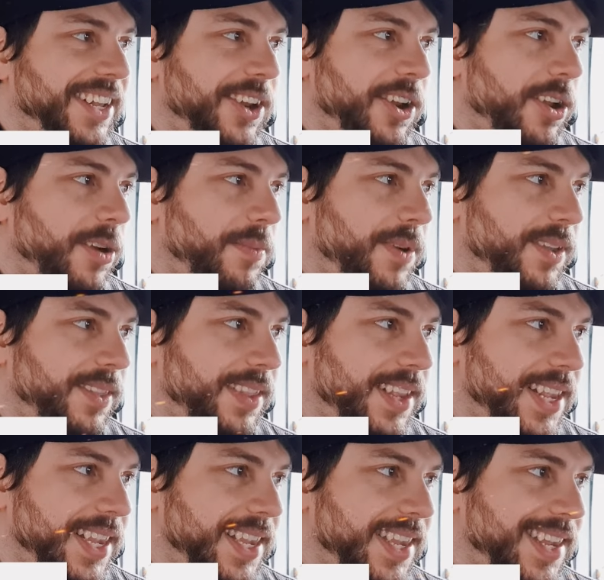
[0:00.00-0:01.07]
don't know about
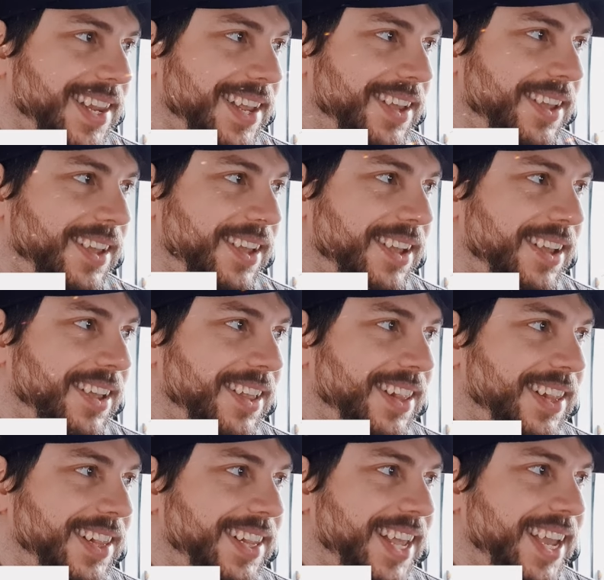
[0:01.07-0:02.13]
this
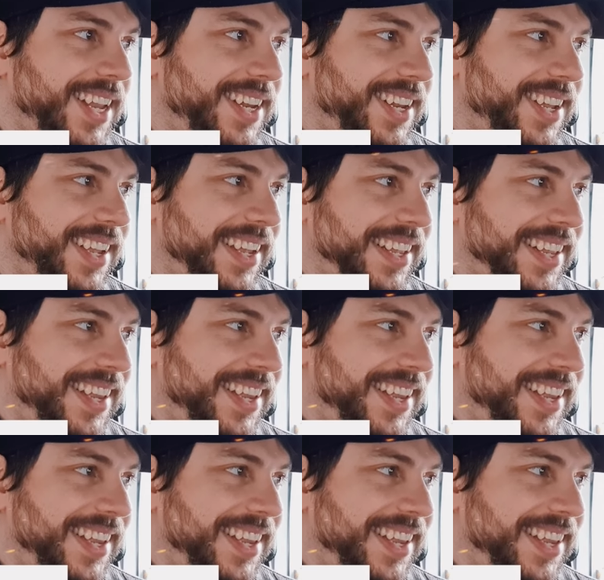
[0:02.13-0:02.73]
data.